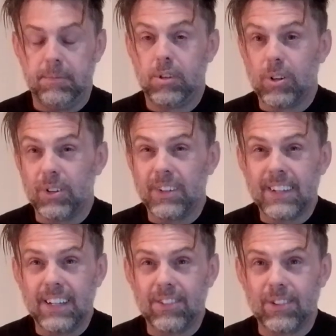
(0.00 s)
don't
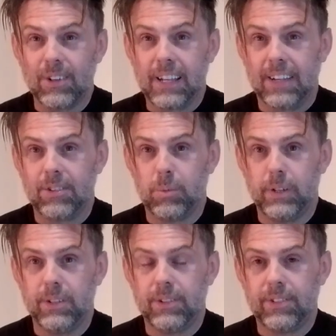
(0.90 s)
install caster
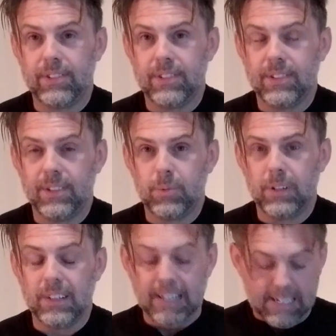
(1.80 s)
wheels as
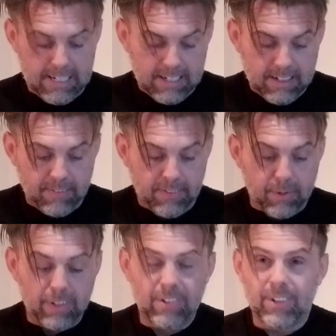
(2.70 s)
well. There
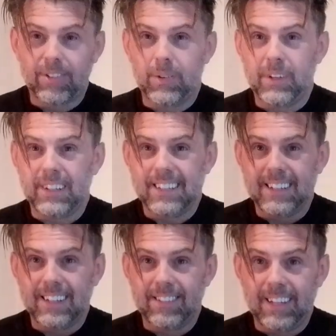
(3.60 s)
is also
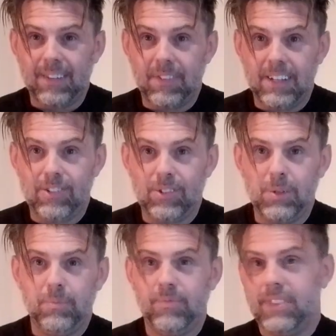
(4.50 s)
a safety issue.
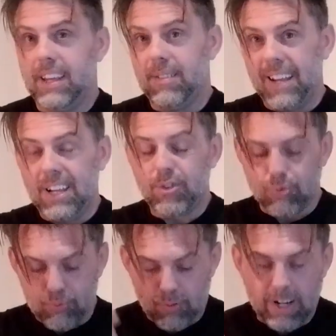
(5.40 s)
They're
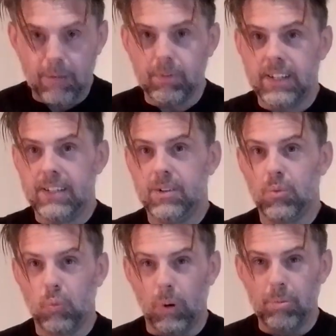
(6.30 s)
incredibly
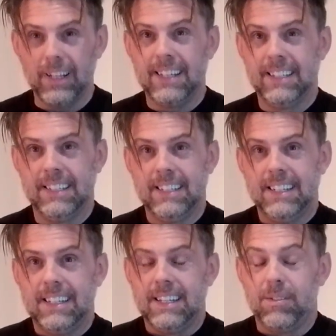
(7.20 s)
wobbly,
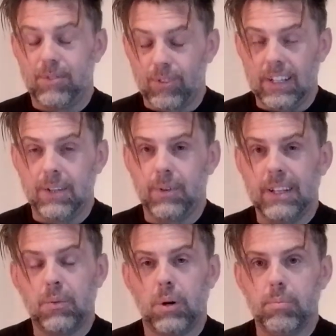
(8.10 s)
really
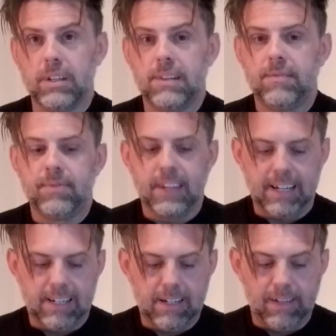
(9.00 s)
wobbly.
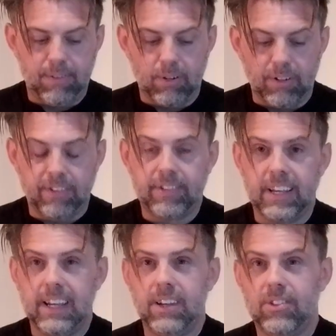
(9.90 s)
If you're on
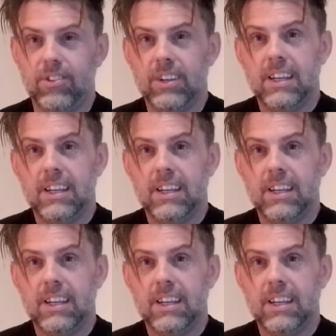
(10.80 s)
stage,